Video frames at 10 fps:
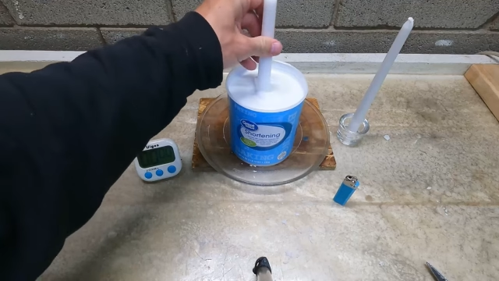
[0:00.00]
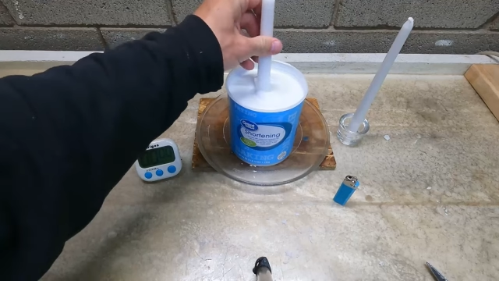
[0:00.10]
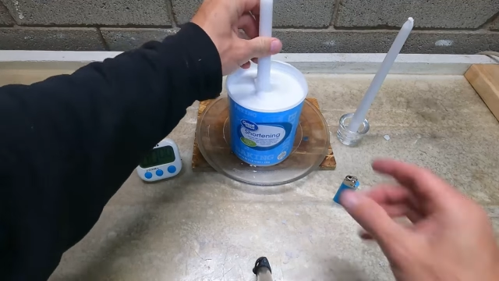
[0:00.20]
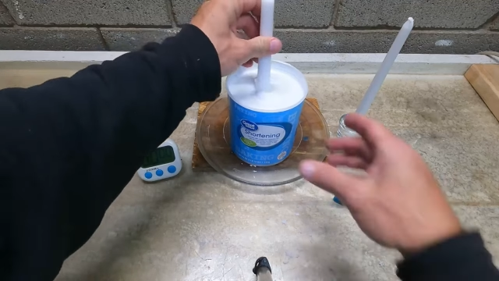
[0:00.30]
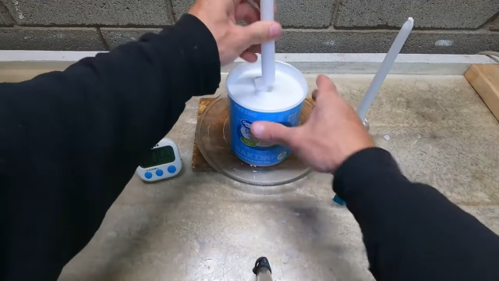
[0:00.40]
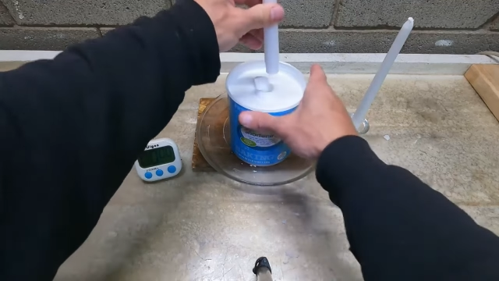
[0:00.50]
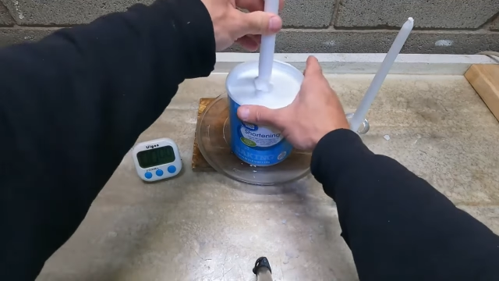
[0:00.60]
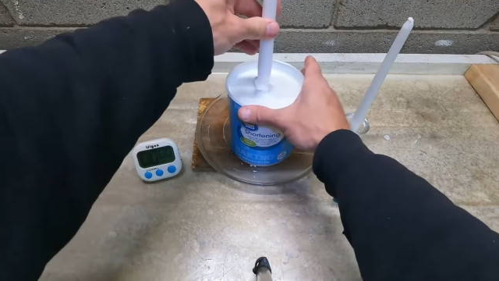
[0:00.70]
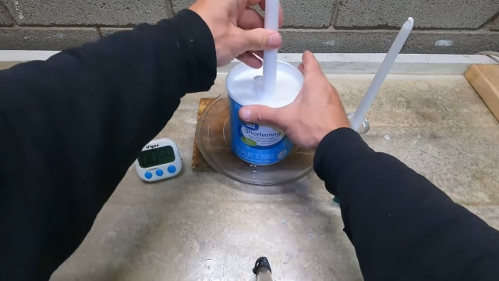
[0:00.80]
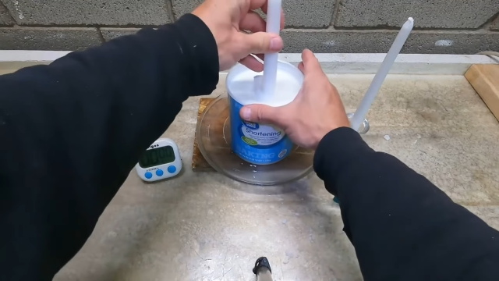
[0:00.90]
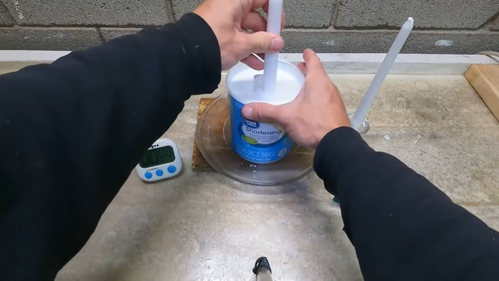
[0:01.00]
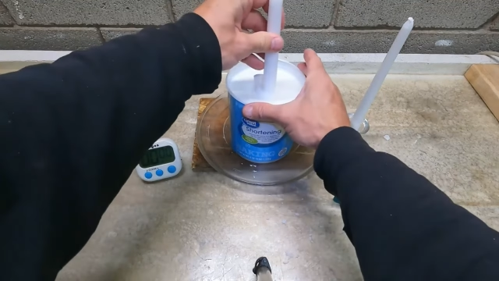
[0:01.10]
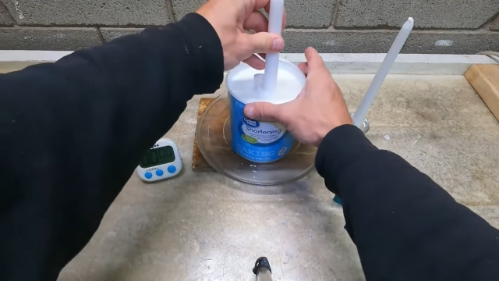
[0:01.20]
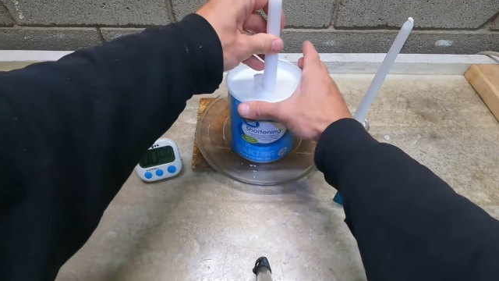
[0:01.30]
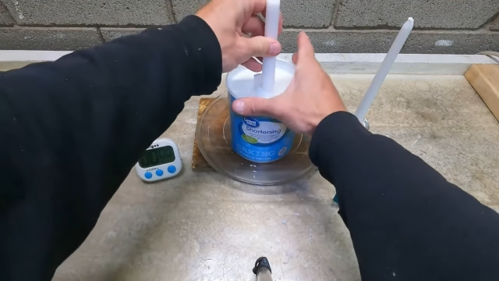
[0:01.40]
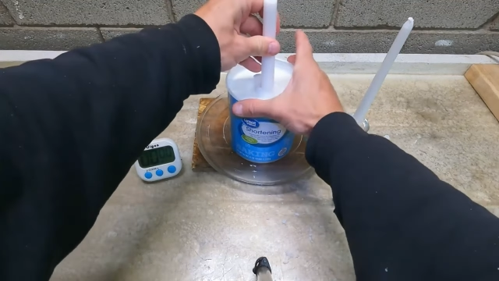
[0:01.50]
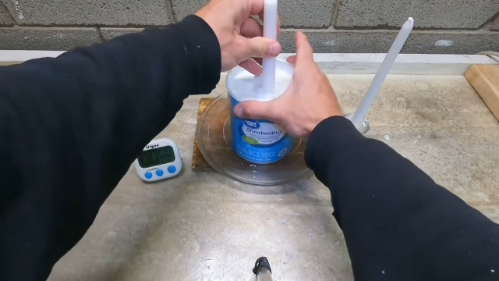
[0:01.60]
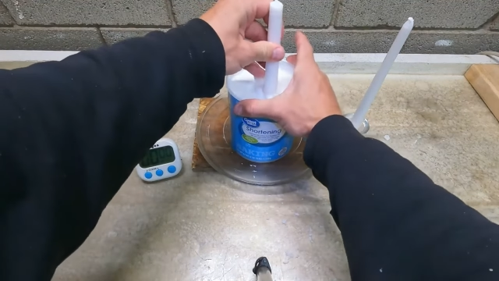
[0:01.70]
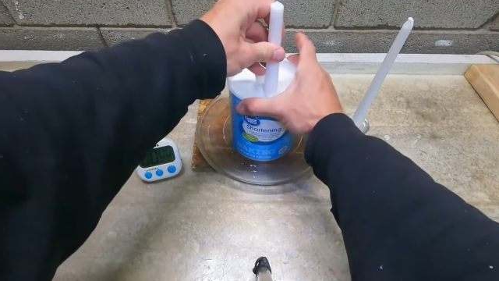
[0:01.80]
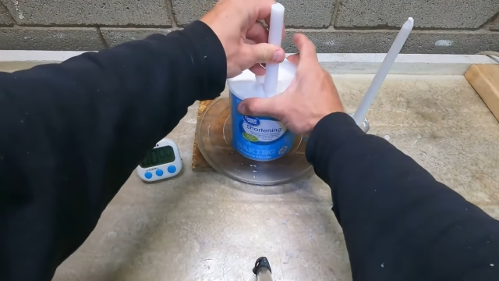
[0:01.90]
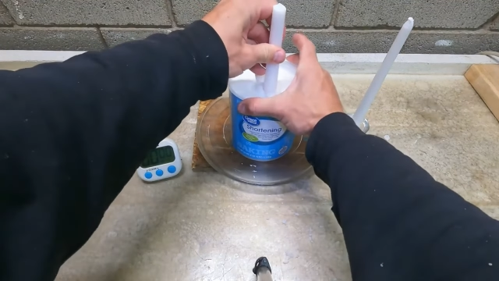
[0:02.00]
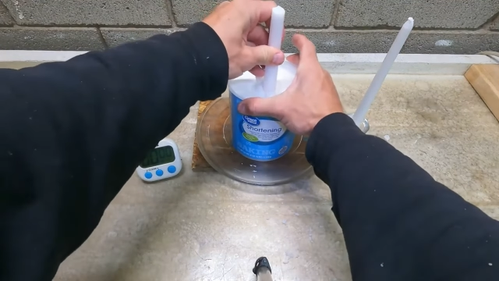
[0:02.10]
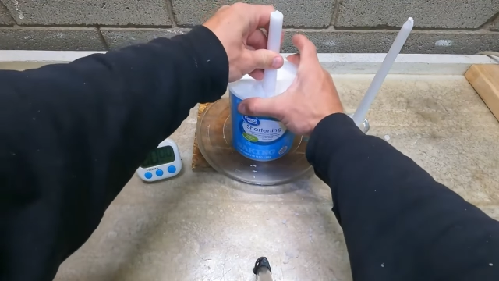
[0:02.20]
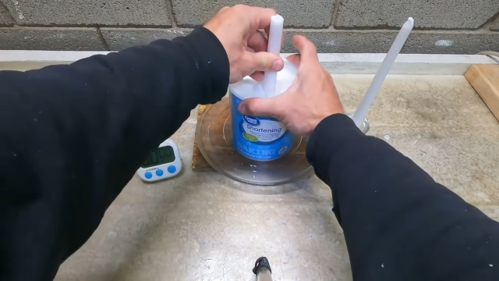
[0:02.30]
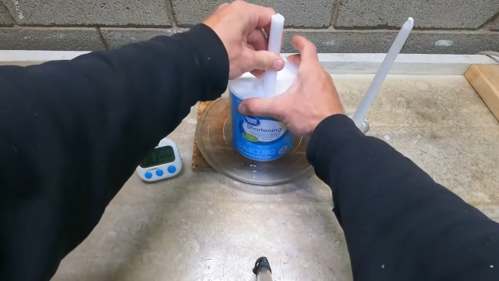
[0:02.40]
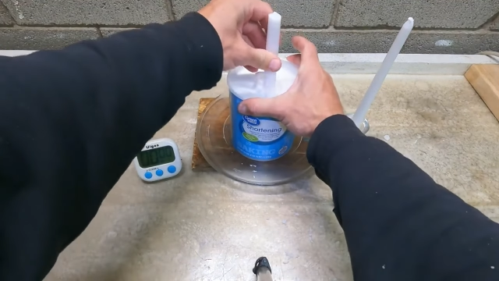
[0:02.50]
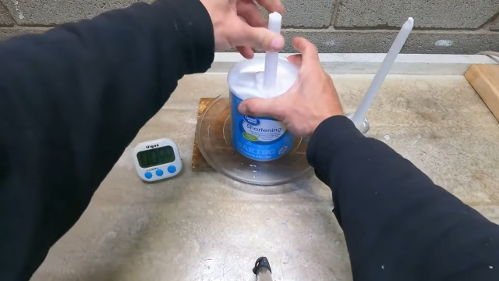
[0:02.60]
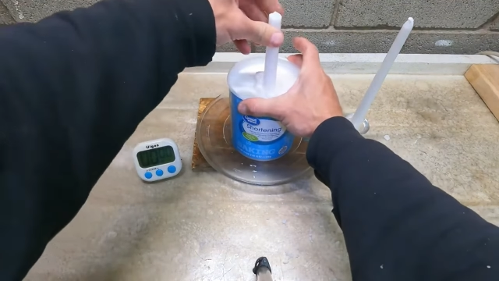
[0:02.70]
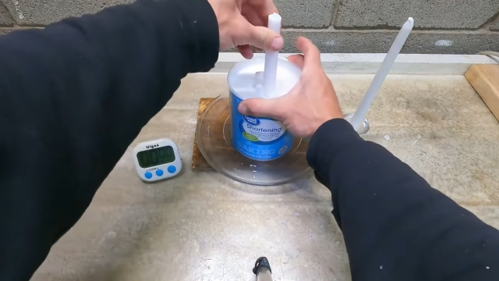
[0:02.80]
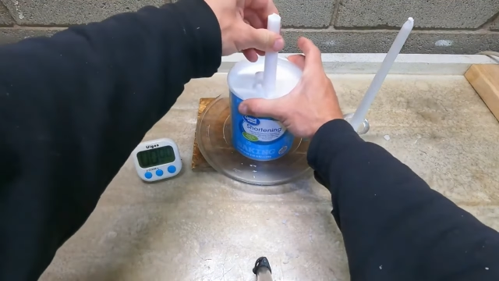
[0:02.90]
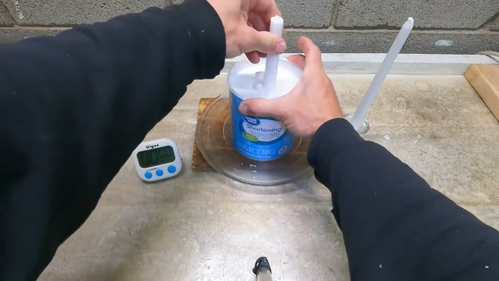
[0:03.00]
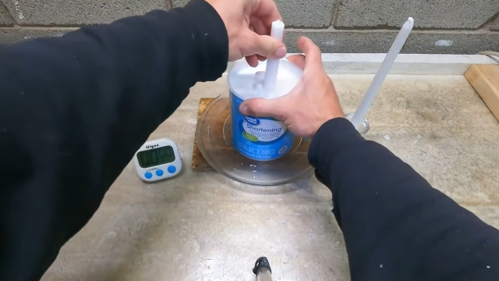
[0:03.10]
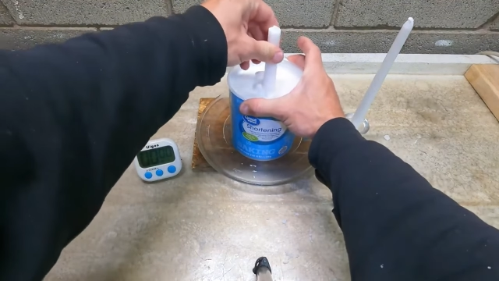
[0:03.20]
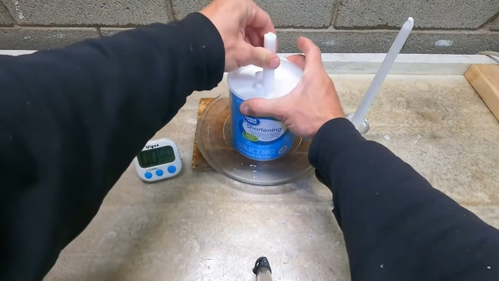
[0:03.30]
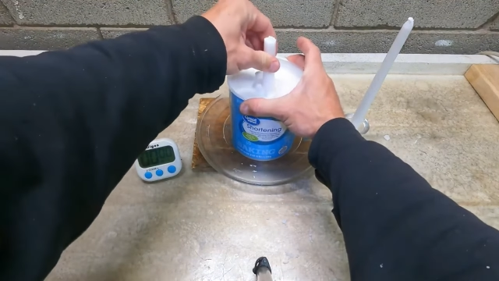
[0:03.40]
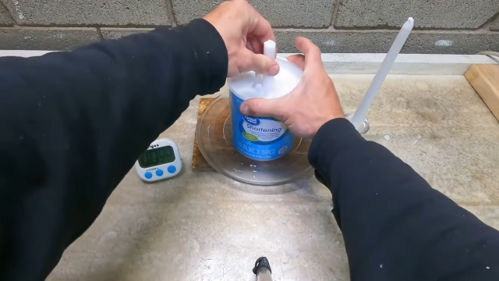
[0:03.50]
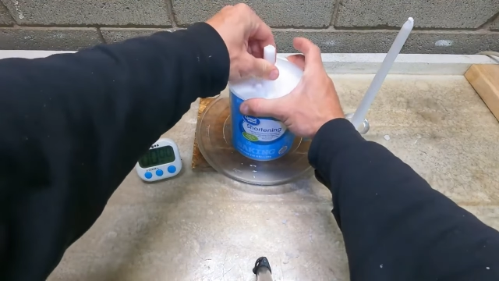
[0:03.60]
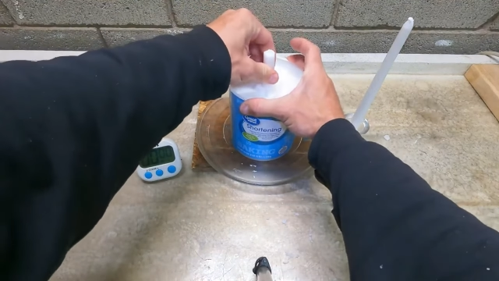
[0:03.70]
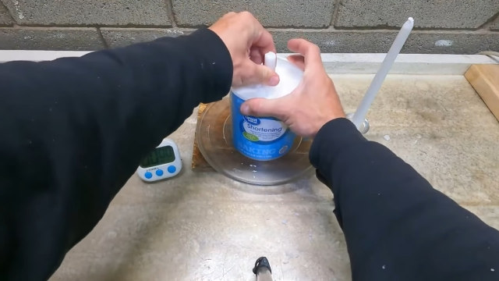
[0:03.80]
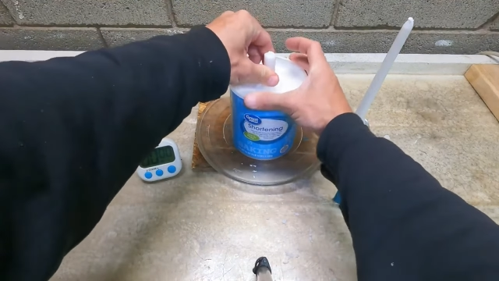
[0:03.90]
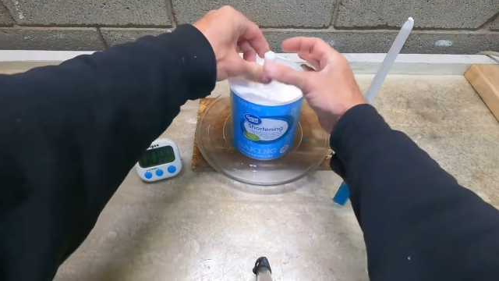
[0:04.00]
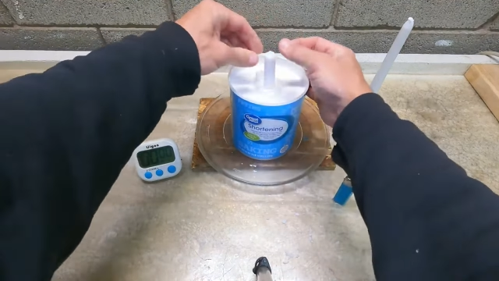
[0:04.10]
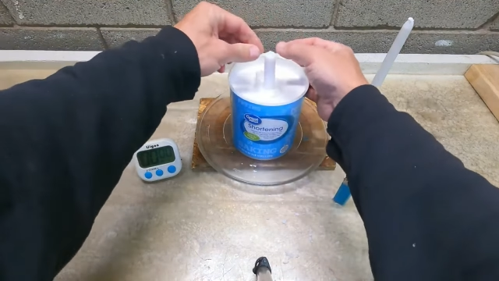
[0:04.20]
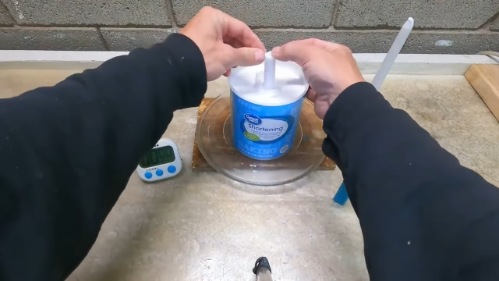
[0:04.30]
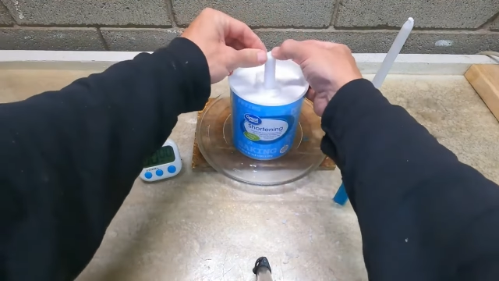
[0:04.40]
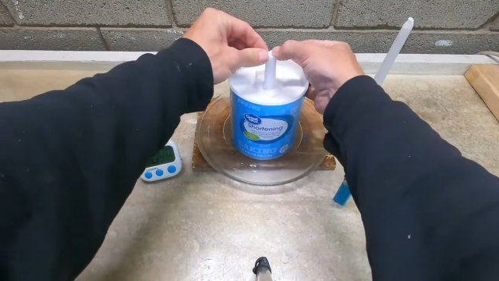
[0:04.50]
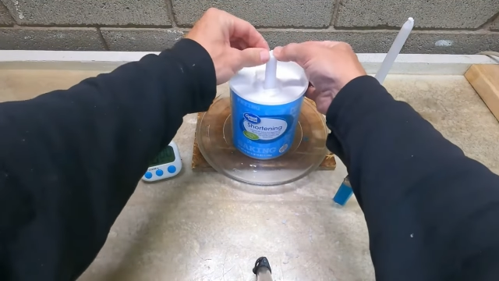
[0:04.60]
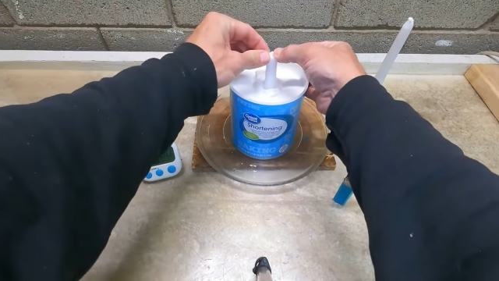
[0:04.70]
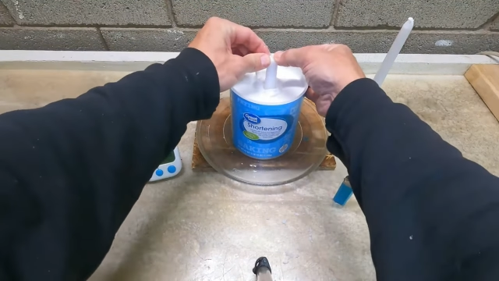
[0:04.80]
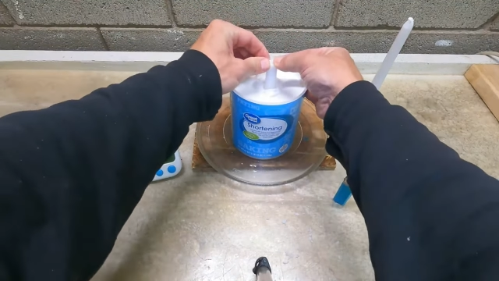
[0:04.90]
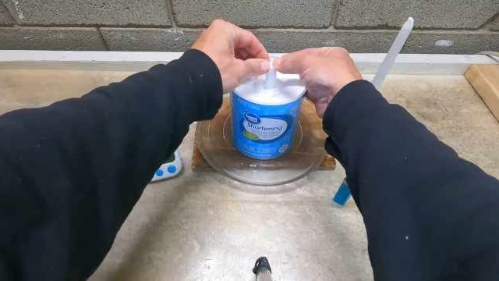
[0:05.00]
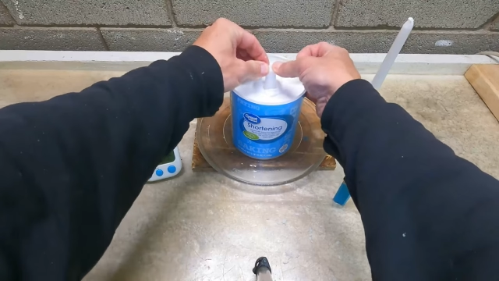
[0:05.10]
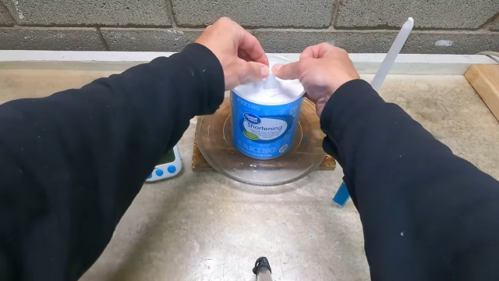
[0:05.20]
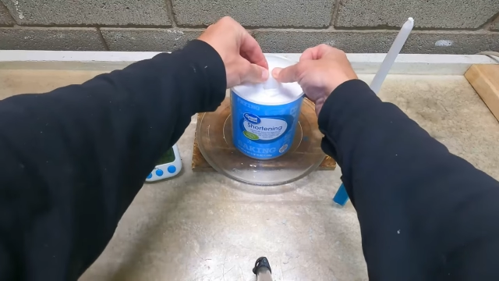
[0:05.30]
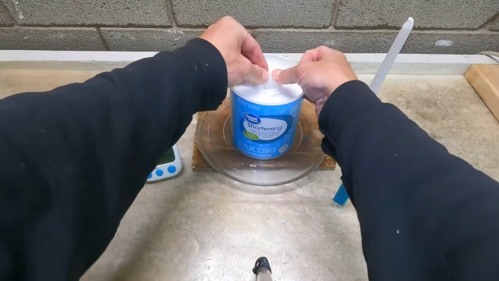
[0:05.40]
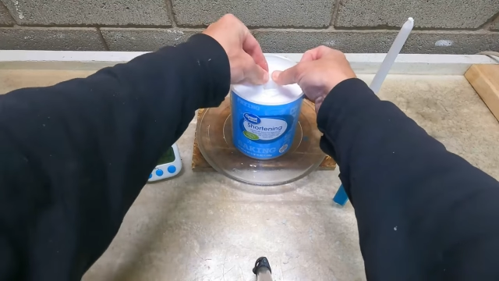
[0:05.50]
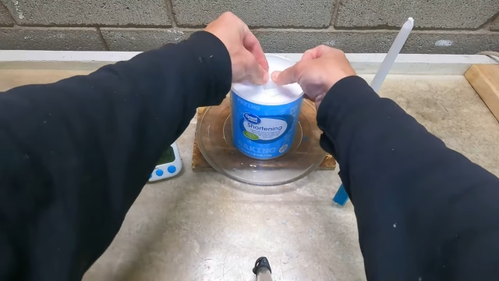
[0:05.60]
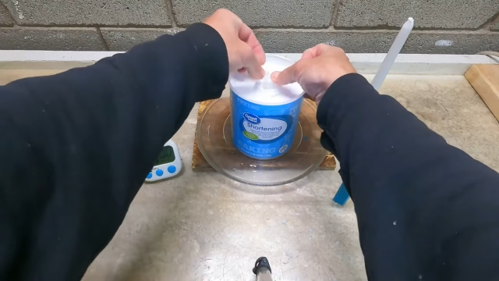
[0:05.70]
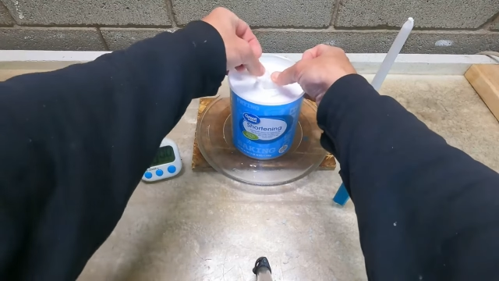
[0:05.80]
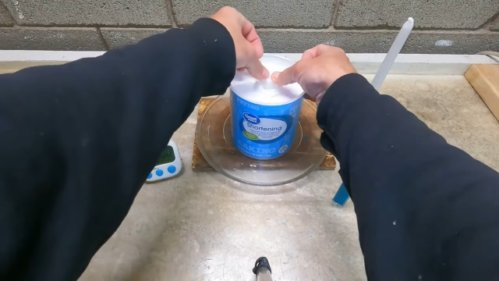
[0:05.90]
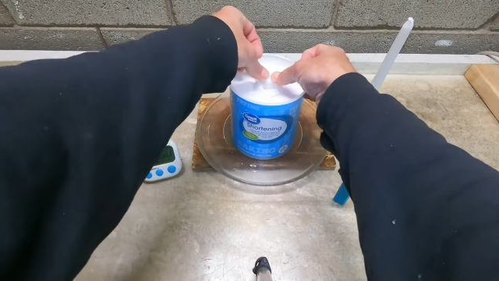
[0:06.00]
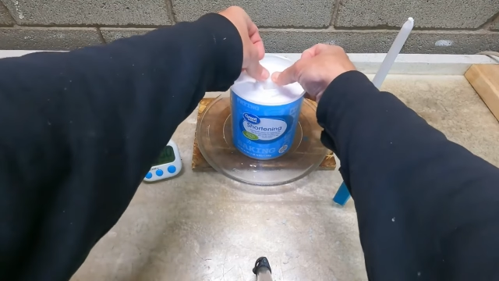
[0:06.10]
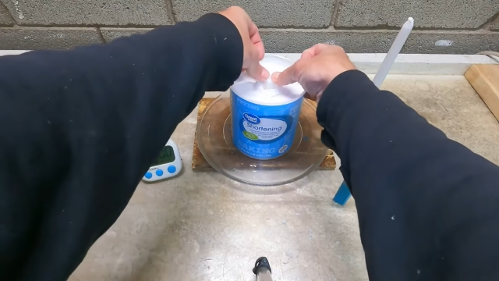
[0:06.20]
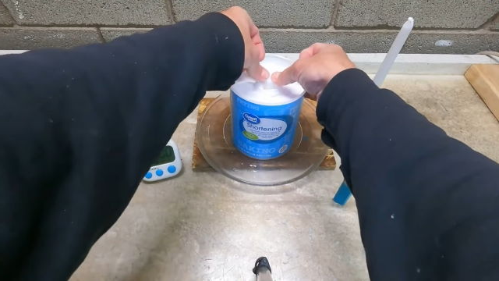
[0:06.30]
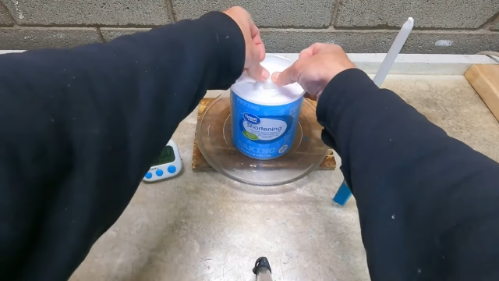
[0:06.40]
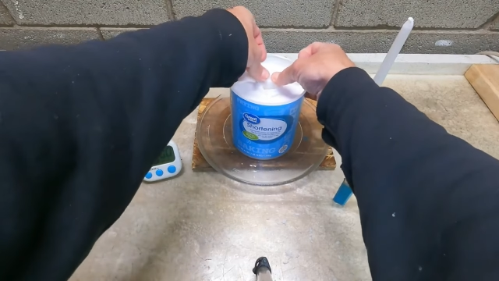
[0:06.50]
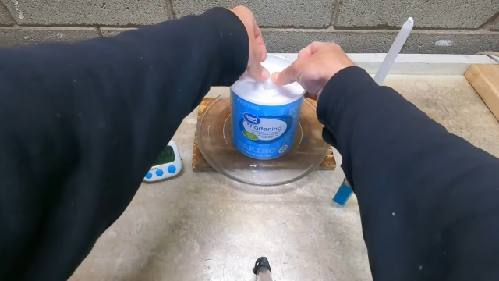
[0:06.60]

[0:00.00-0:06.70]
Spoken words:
(no speaker visible)